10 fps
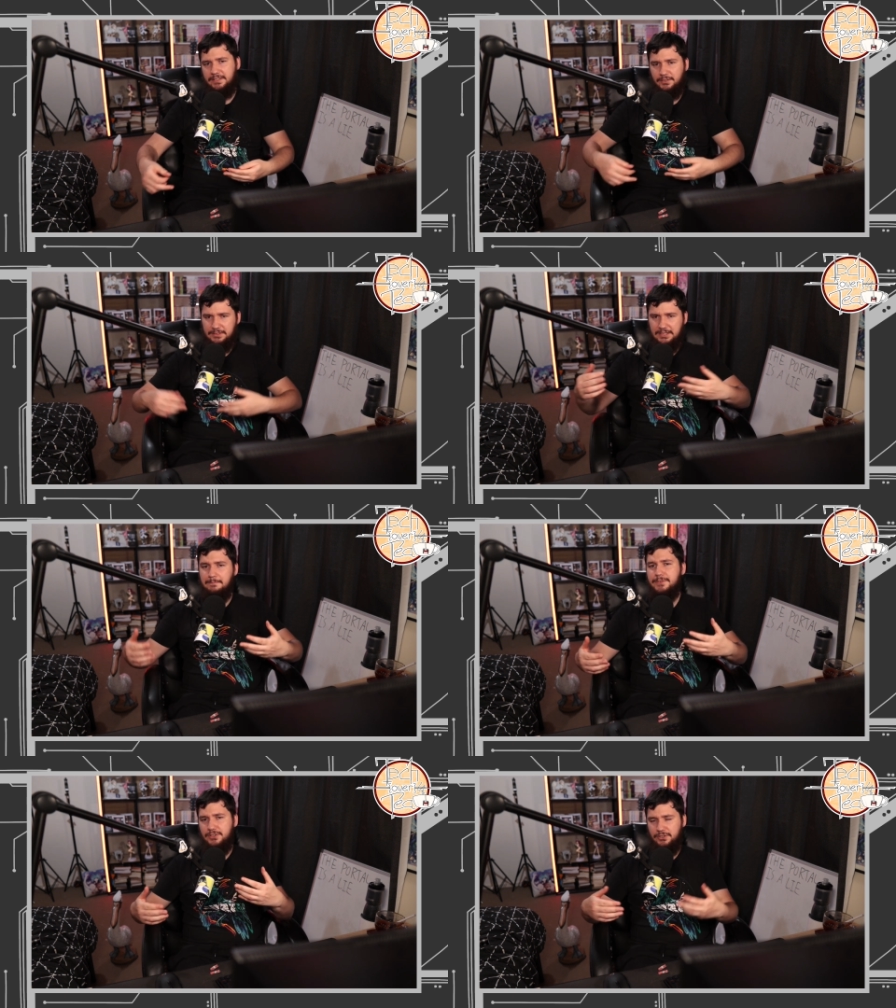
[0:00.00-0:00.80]
So it's
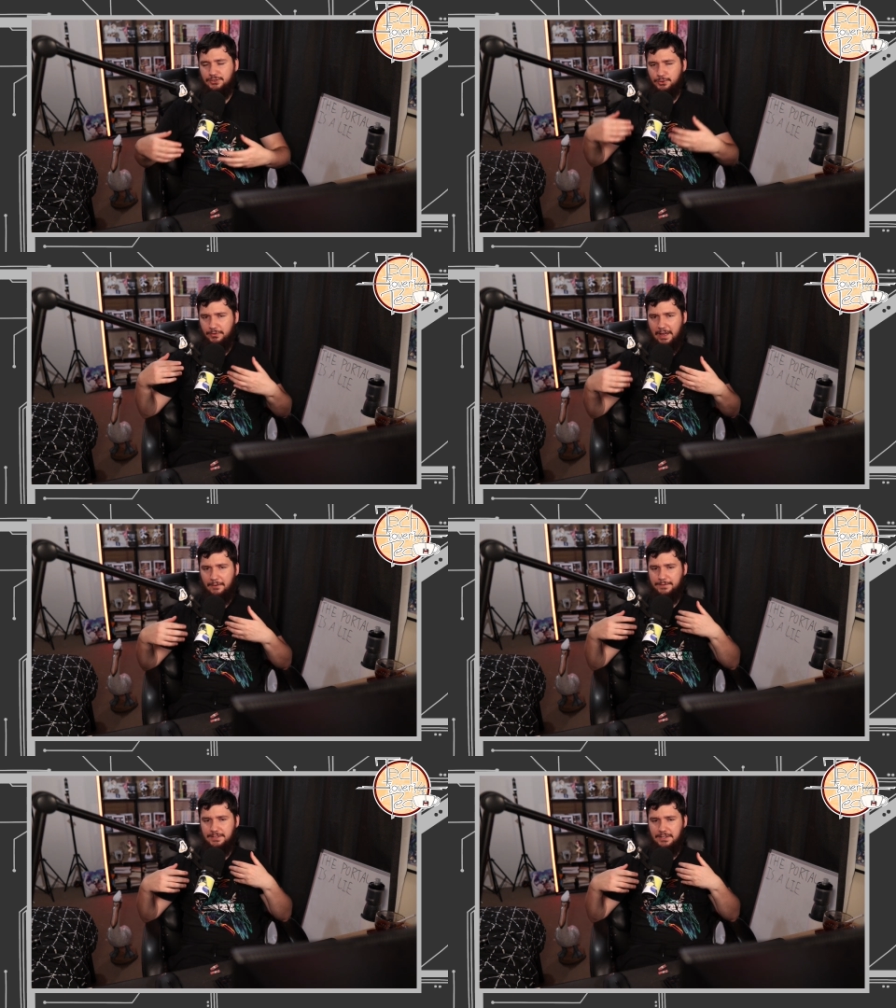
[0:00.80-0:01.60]
something you sort of
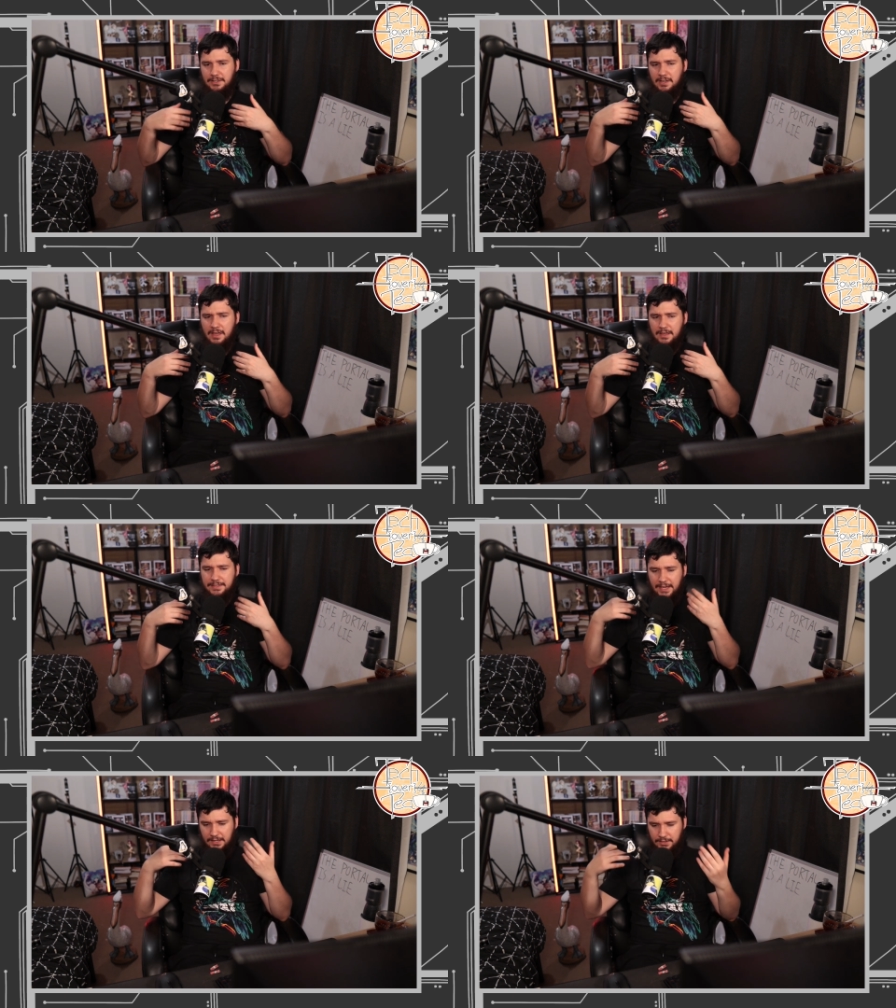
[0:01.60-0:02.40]
have to
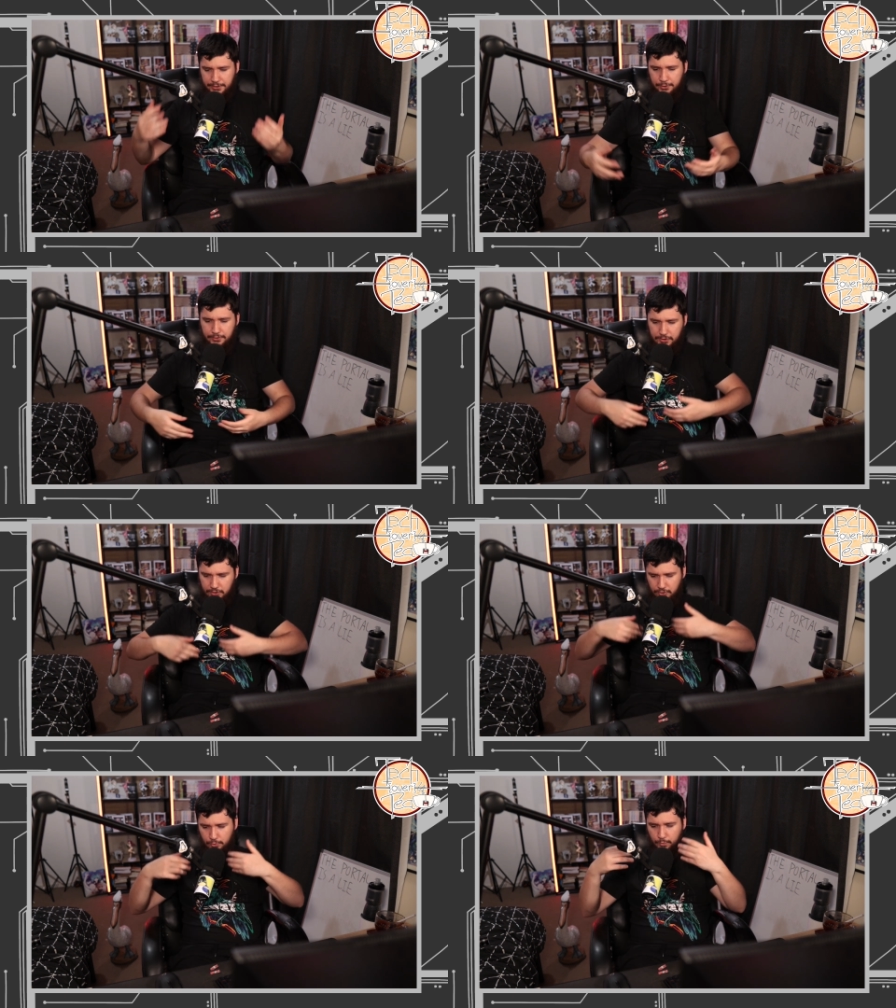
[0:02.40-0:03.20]
get used
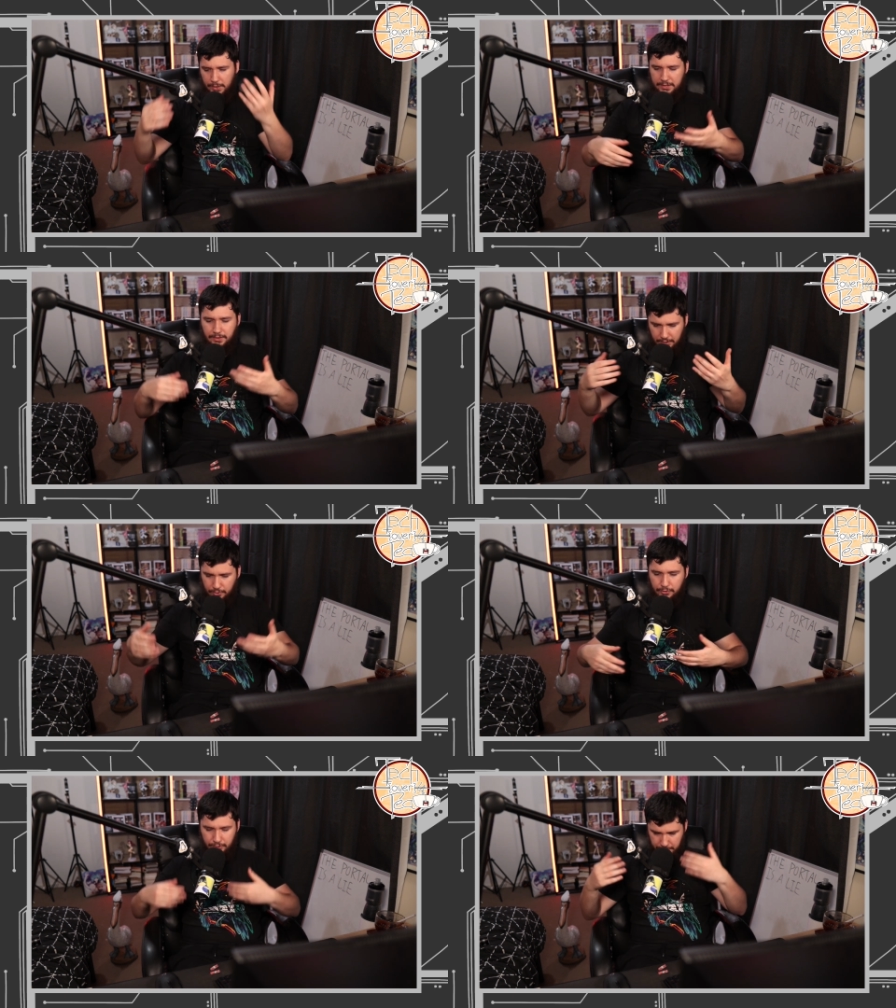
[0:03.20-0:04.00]
to with those